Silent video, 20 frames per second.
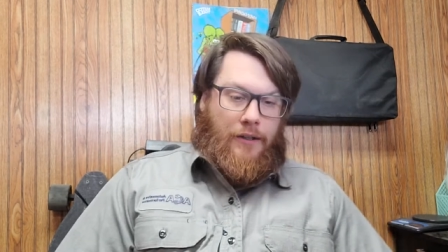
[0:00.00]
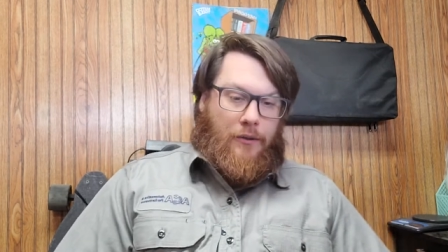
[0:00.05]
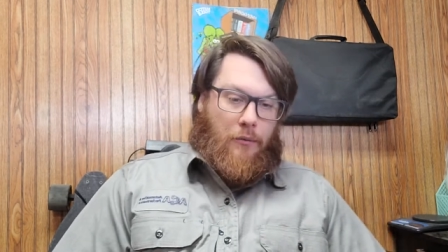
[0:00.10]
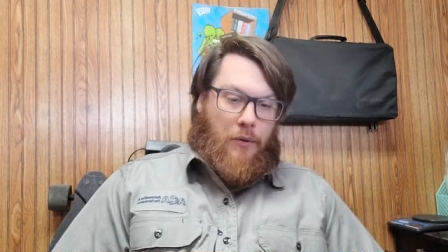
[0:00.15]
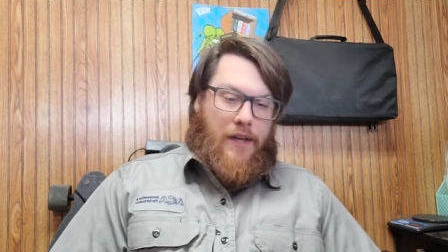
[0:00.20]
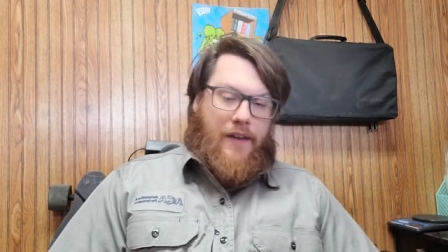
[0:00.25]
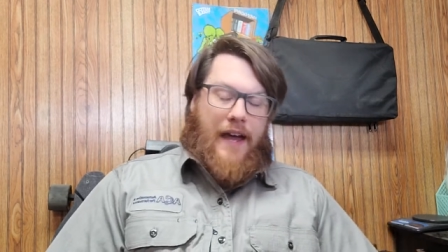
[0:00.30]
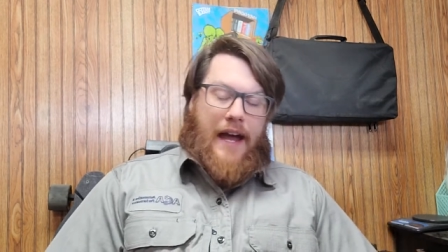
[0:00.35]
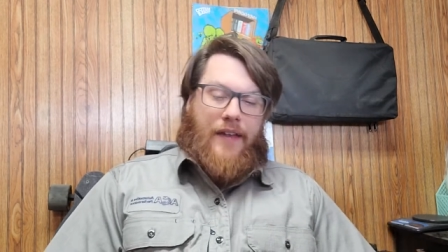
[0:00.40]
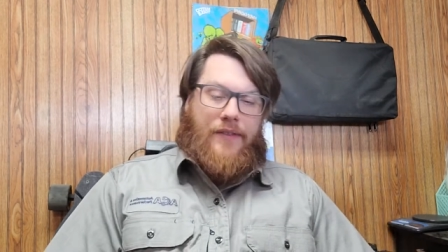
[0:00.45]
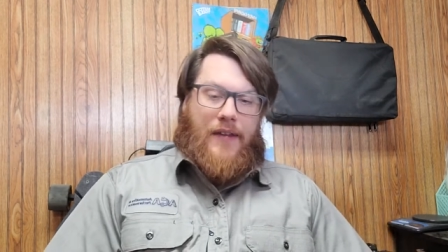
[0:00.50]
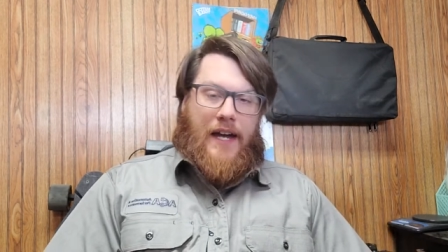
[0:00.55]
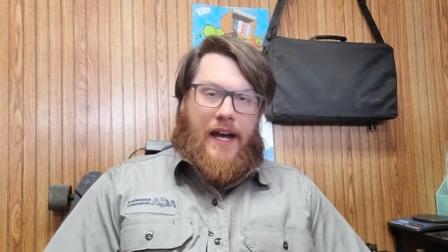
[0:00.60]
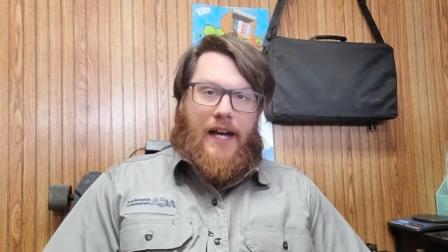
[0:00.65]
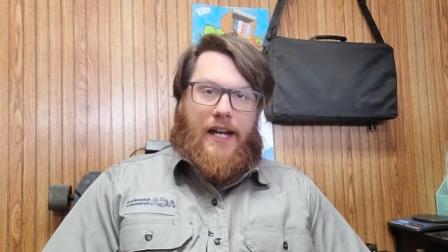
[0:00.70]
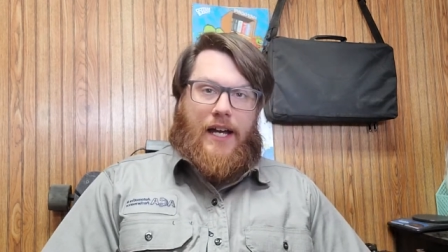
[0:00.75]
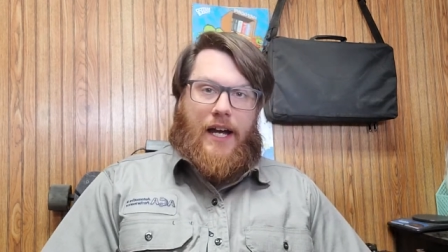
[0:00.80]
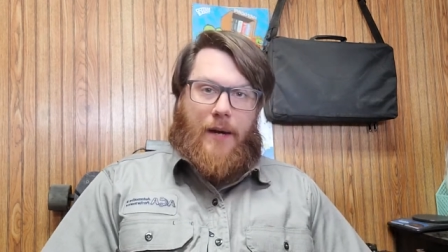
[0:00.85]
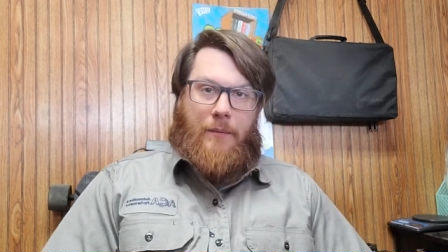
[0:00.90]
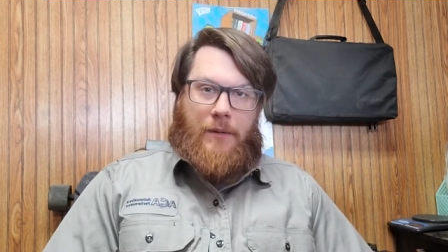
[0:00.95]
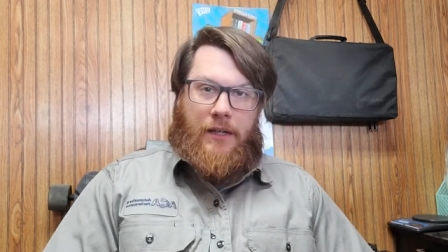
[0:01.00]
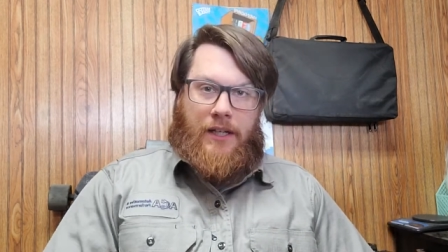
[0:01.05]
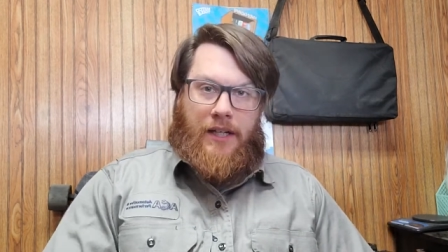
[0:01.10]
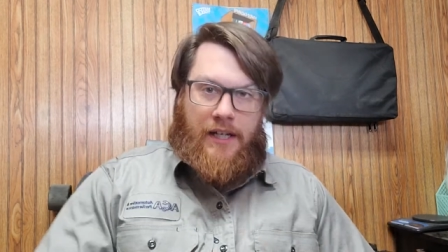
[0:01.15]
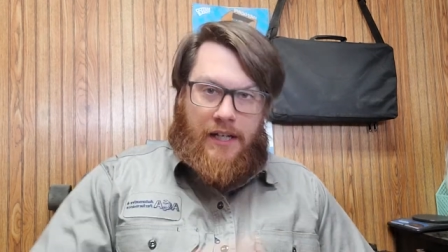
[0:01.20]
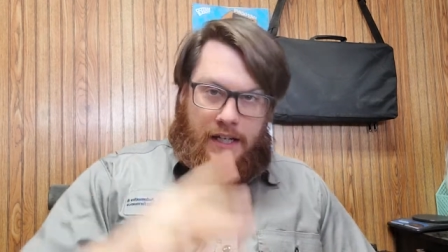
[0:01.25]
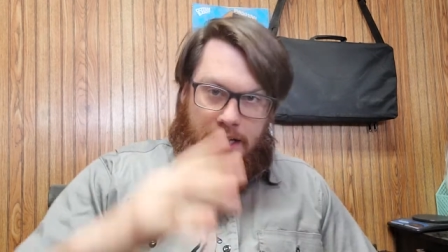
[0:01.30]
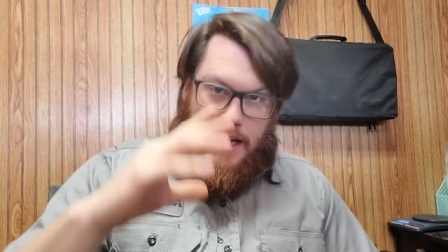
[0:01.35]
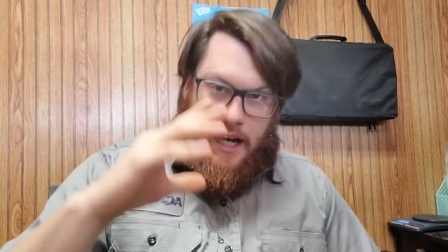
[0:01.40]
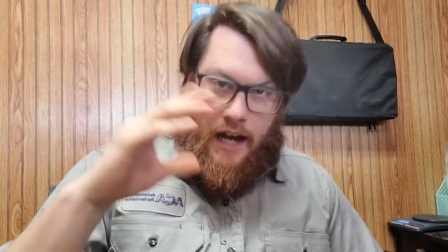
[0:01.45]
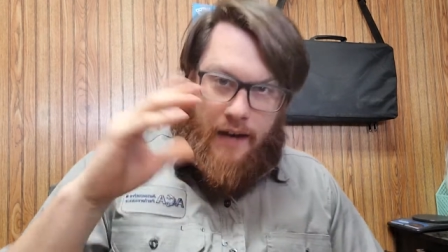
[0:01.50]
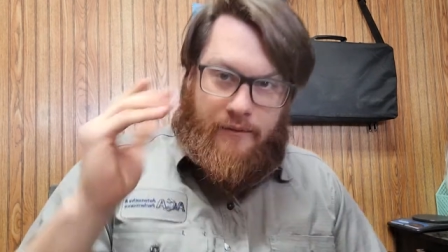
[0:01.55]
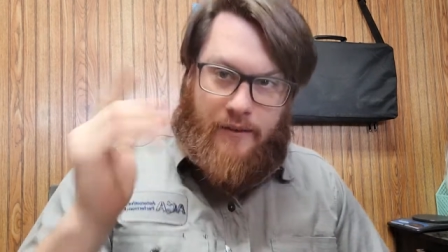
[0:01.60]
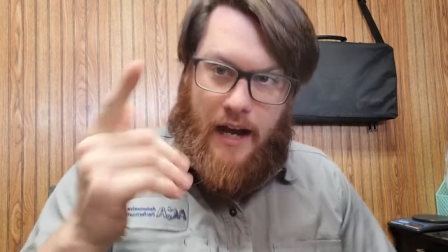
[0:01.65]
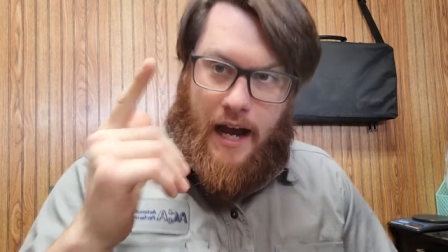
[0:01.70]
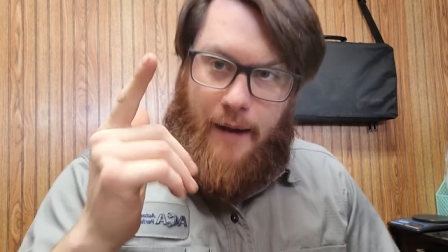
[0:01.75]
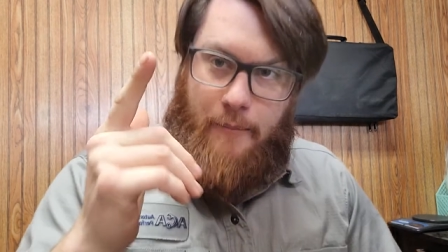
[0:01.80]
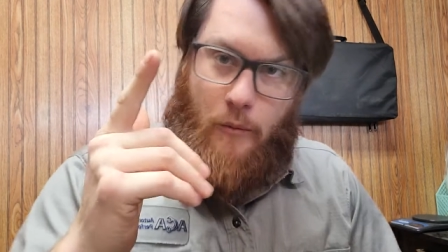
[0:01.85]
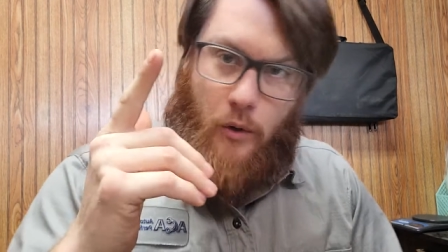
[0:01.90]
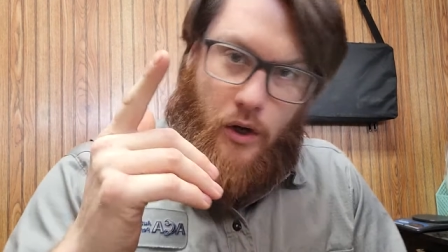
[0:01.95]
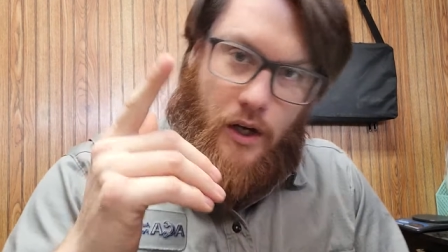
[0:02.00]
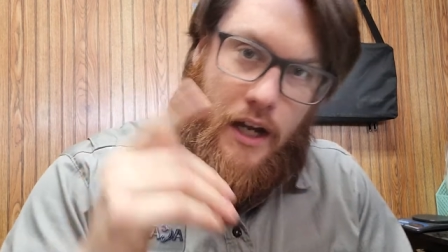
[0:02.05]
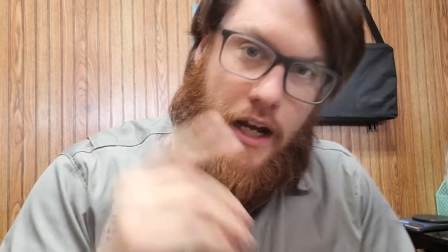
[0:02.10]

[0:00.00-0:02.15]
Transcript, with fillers: we got that coming. I've got more